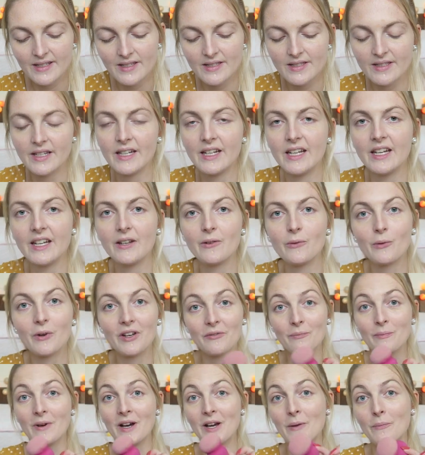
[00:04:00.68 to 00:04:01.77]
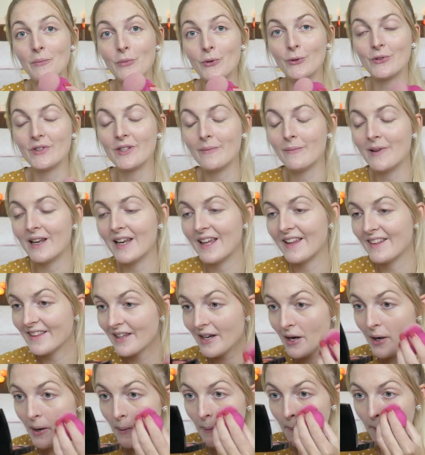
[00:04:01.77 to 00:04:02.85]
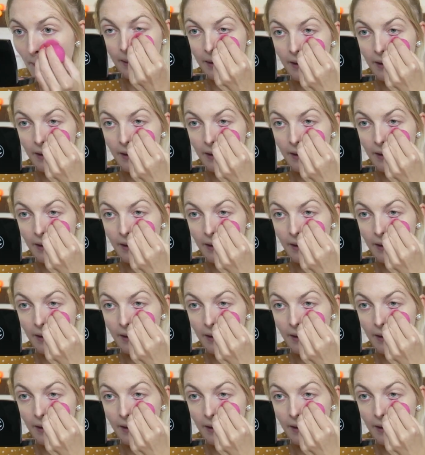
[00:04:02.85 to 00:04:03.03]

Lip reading: this in with my beauty blender.